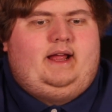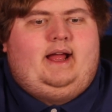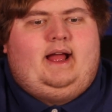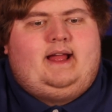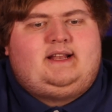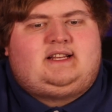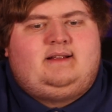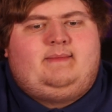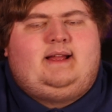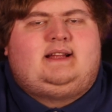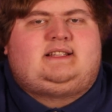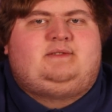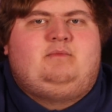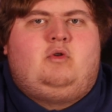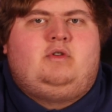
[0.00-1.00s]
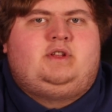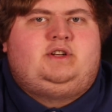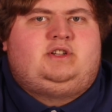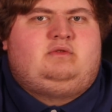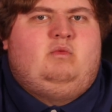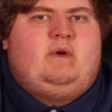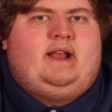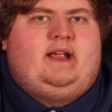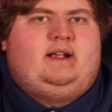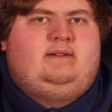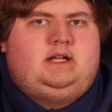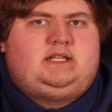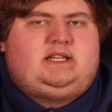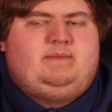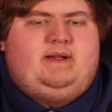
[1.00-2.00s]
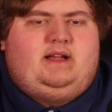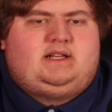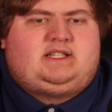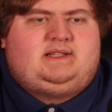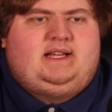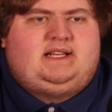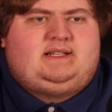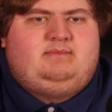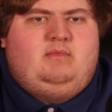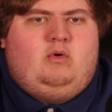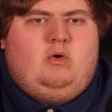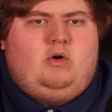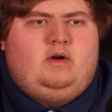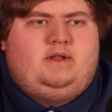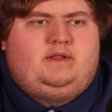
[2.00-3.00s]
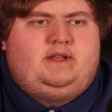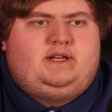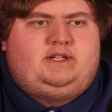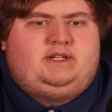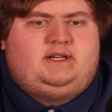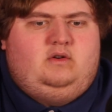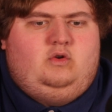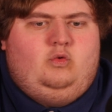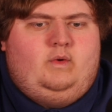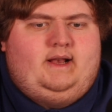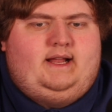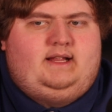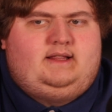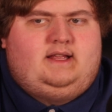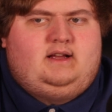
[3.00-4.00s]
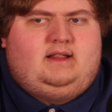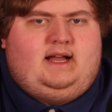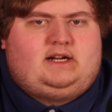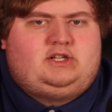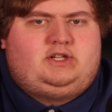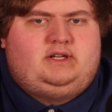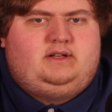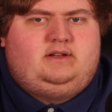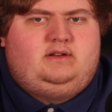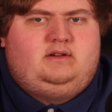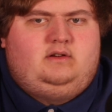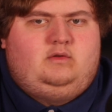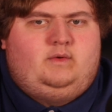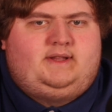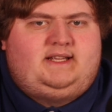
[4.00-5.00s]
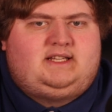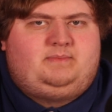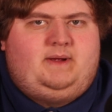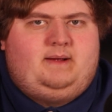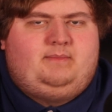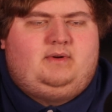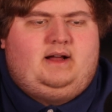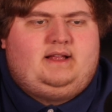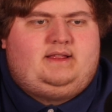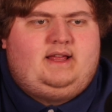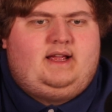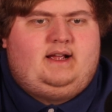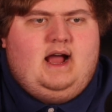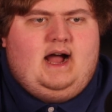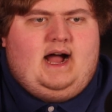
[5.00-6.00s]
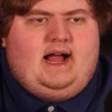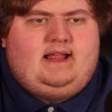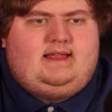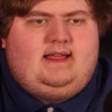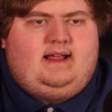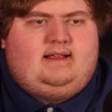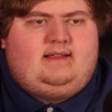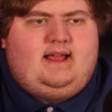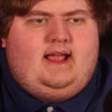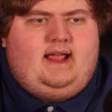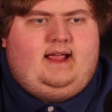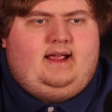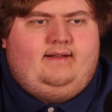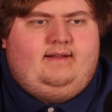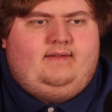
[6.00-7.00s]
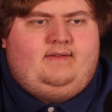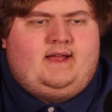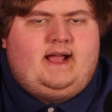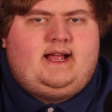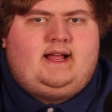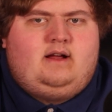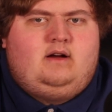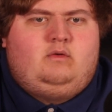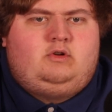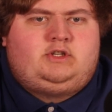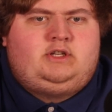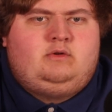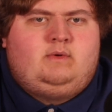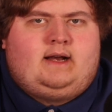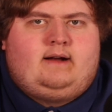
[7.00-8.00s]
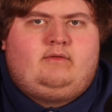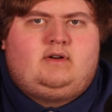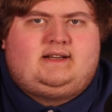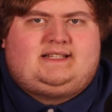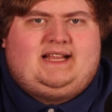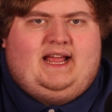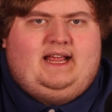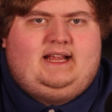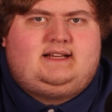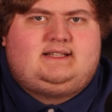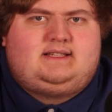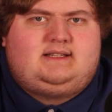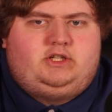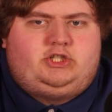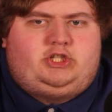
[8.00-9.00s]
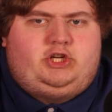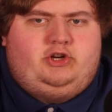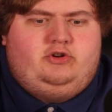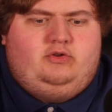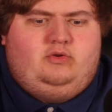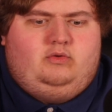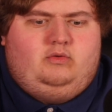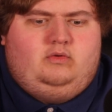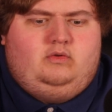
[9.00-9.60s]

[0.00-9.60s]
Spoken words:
to me, it's more than just winning. To me, it's more than just winning the election with these people. I think they will do whatever it takes to